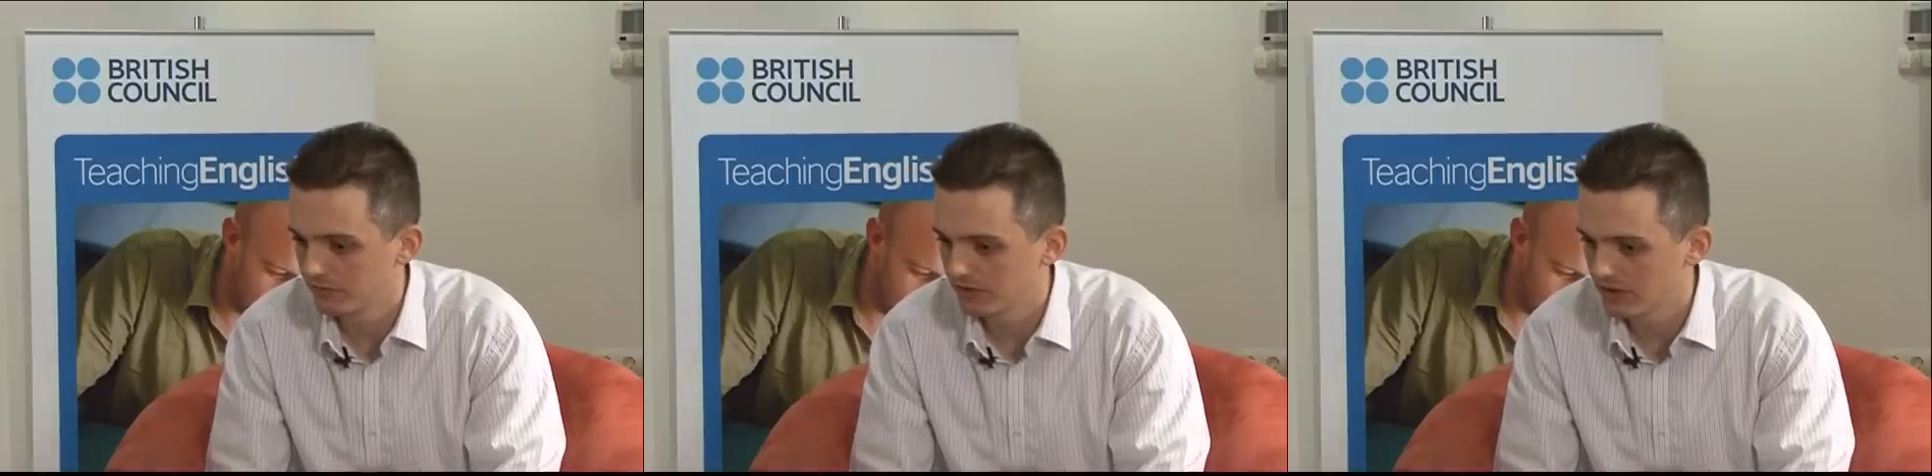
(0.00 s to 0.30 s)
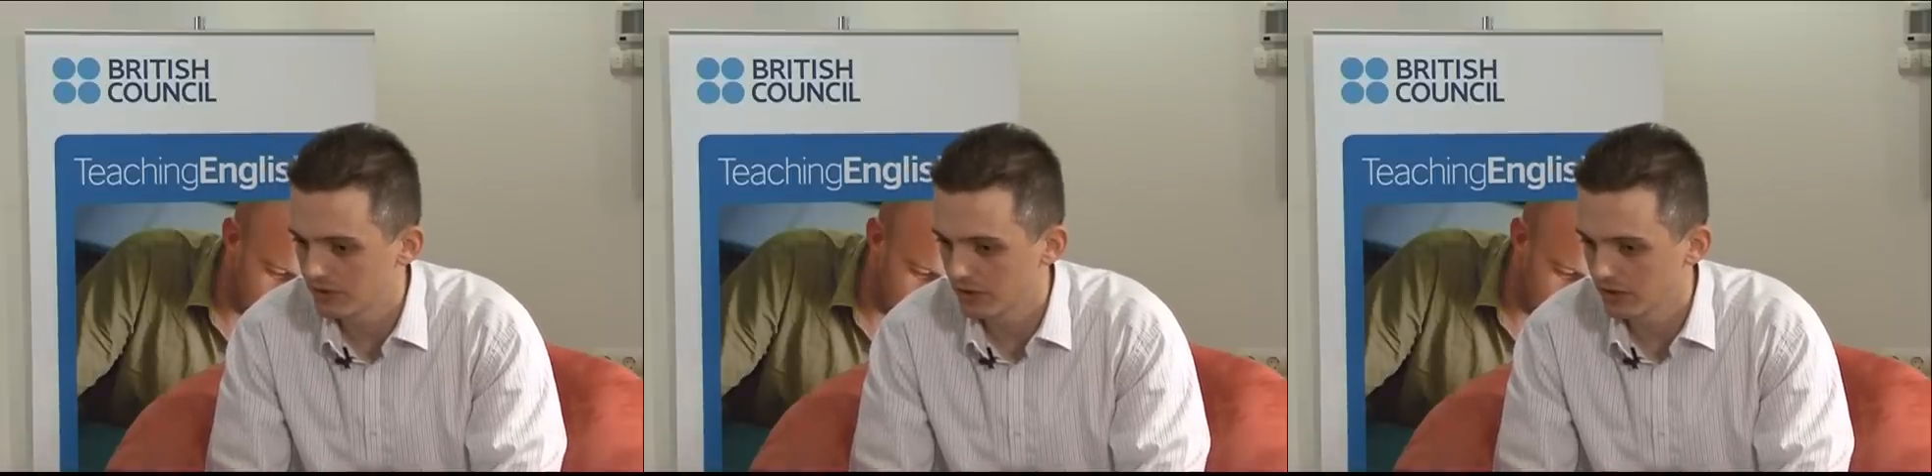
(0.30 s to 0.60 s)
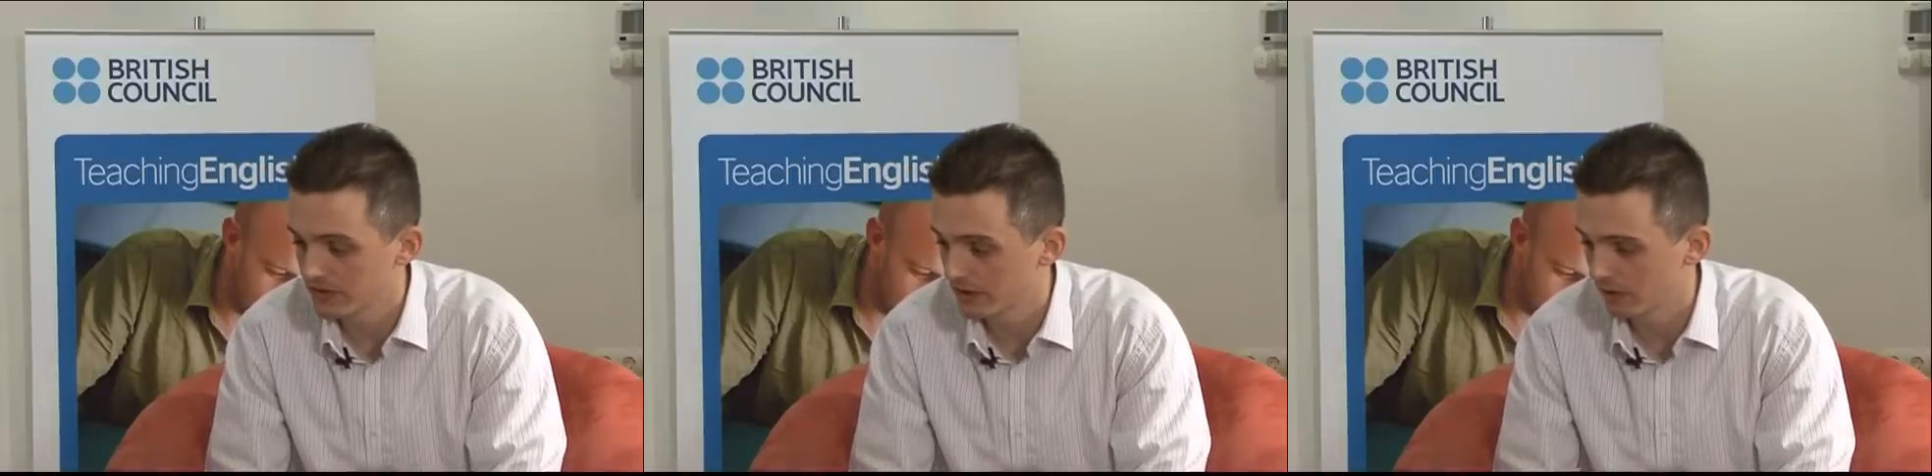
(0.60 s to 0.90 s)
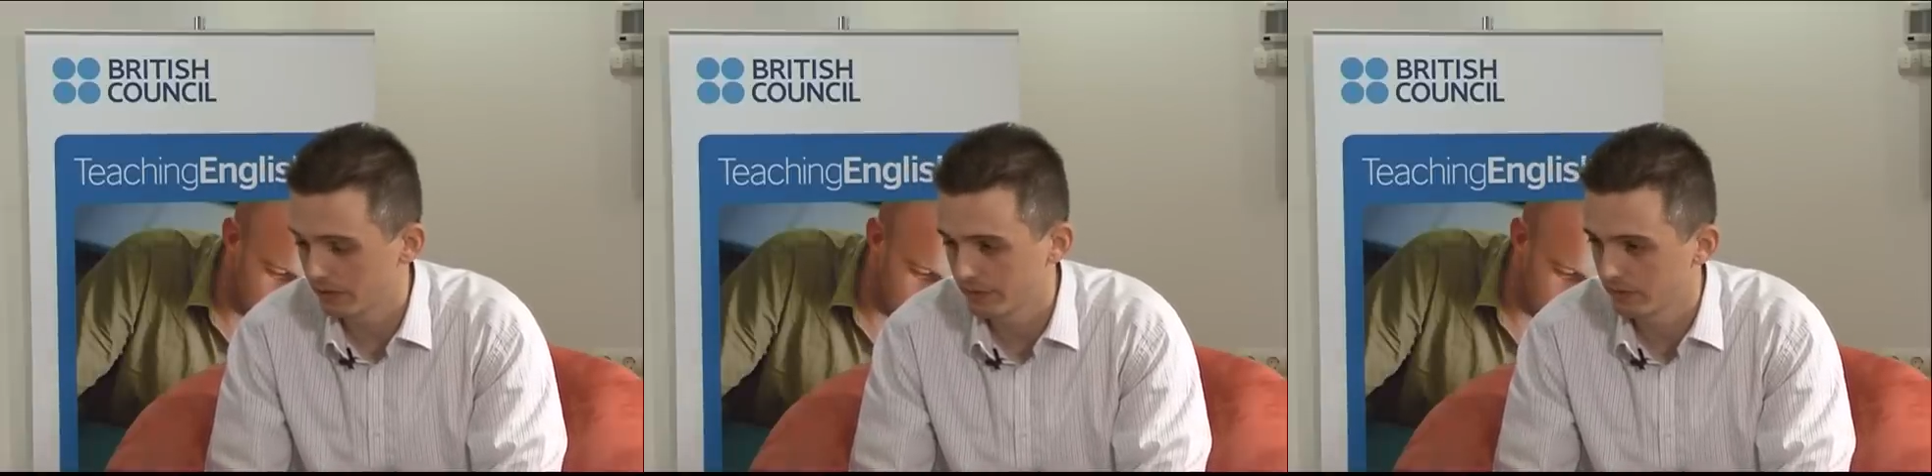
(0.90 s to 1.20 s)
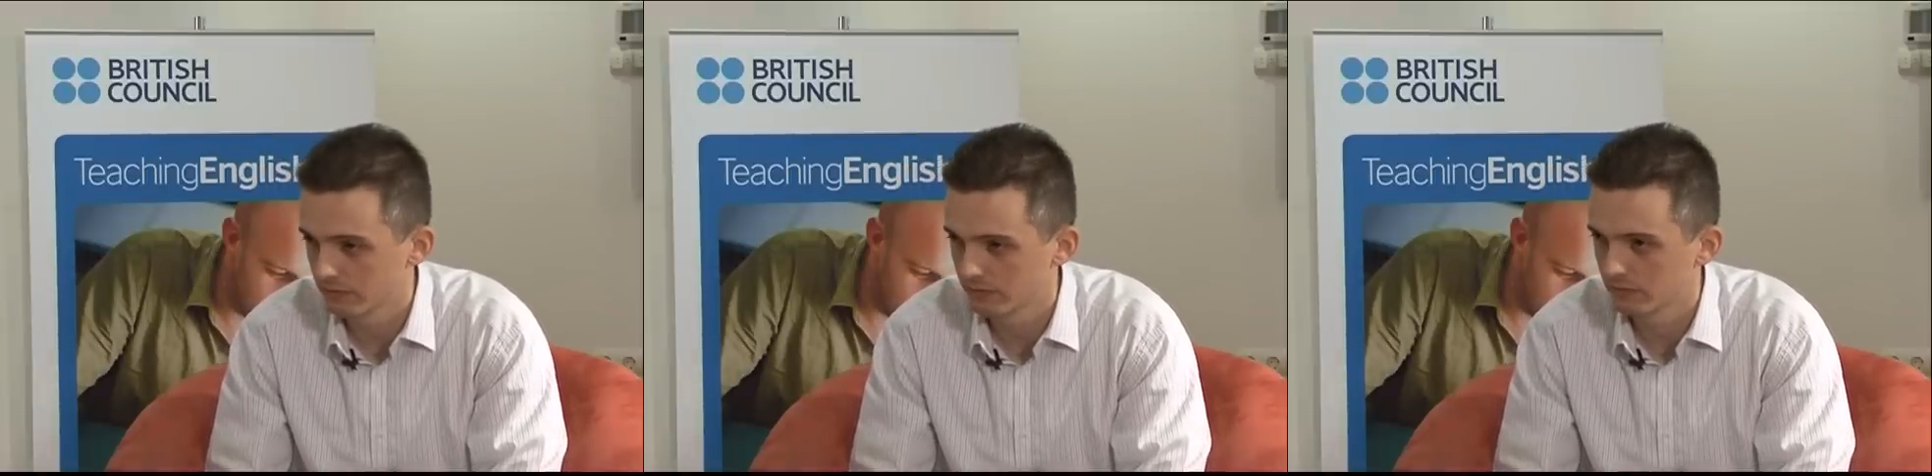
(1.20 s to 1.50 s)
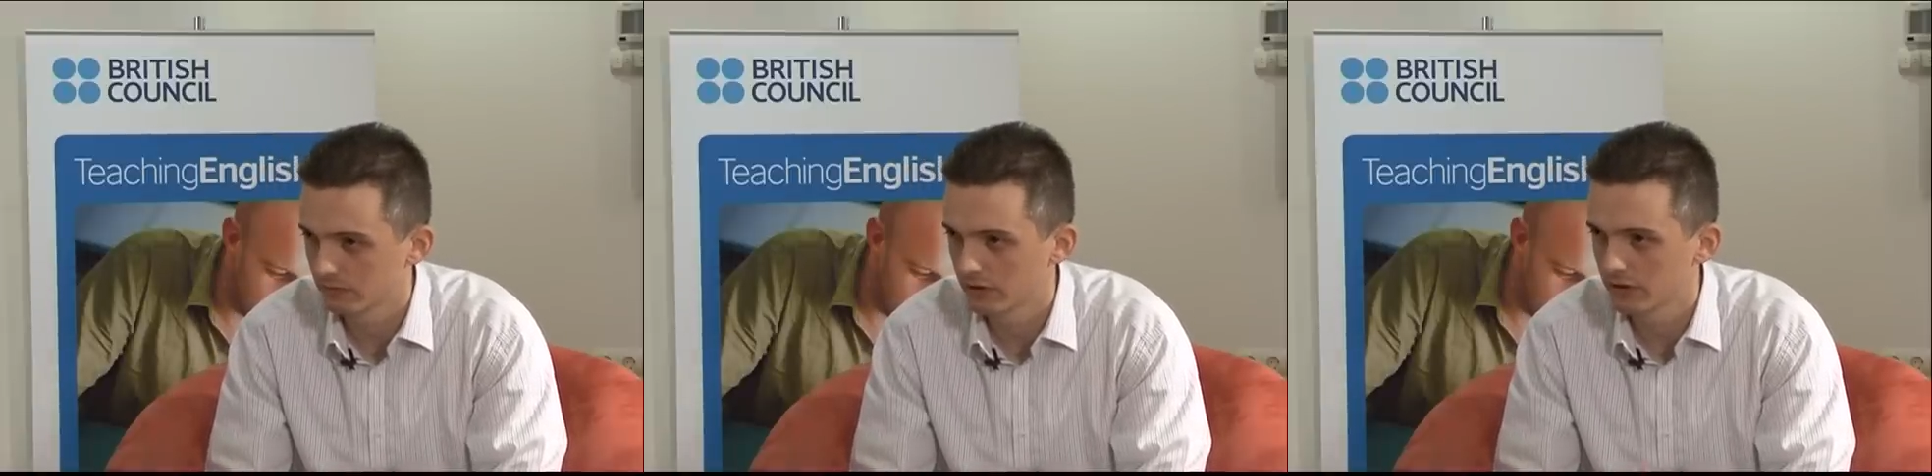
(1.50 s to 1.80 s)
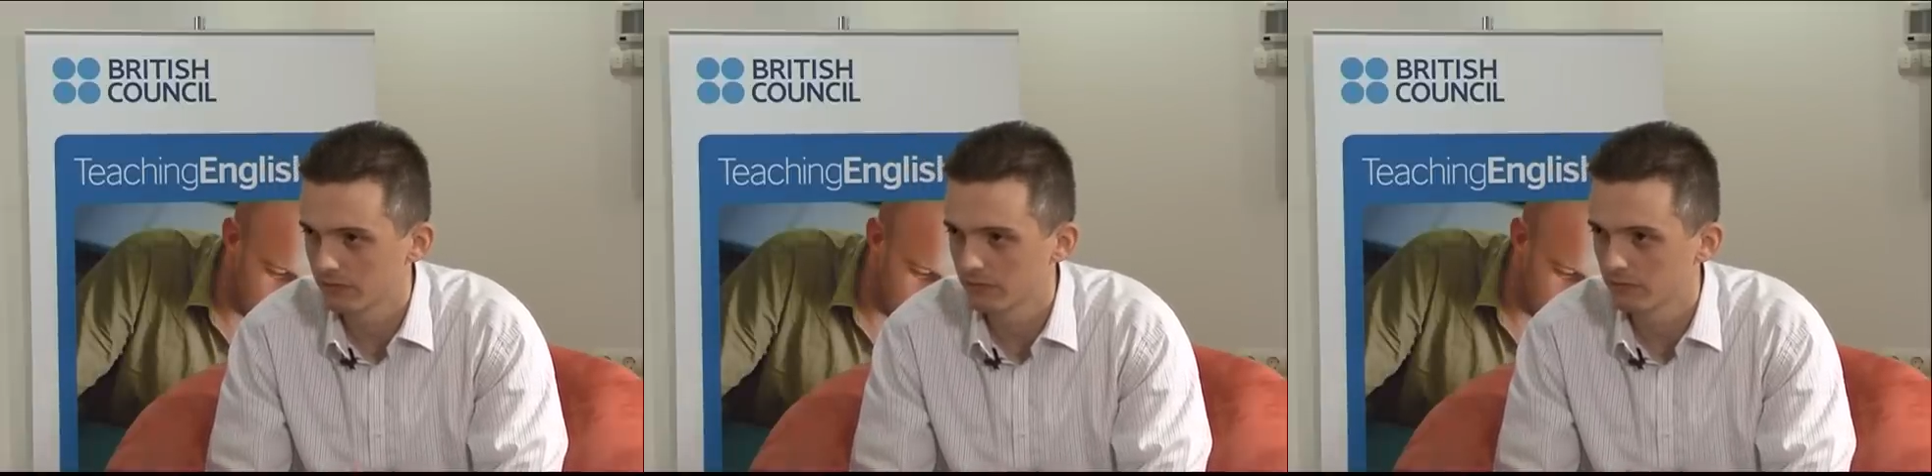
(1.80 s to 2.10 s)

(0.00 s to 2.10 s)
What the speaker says: teaching itself. Right?